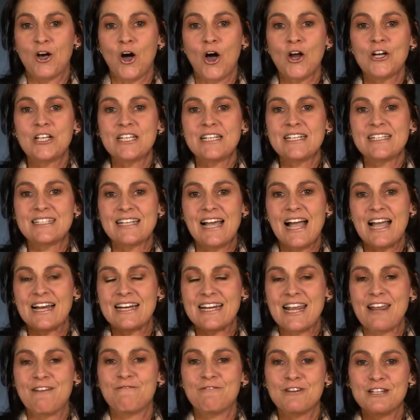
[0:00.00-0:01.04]
God
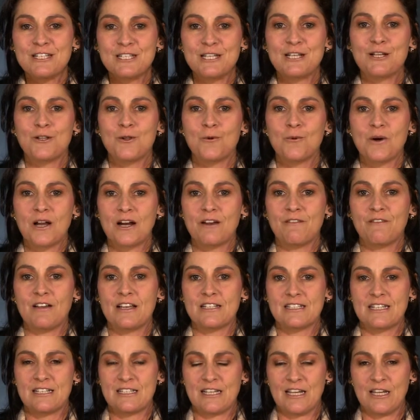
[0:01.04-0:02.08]
designed every single one of
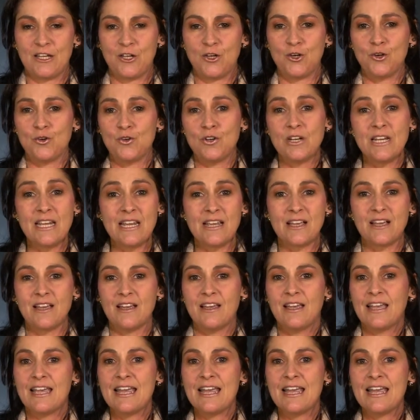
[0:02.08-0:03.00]
us as a unique,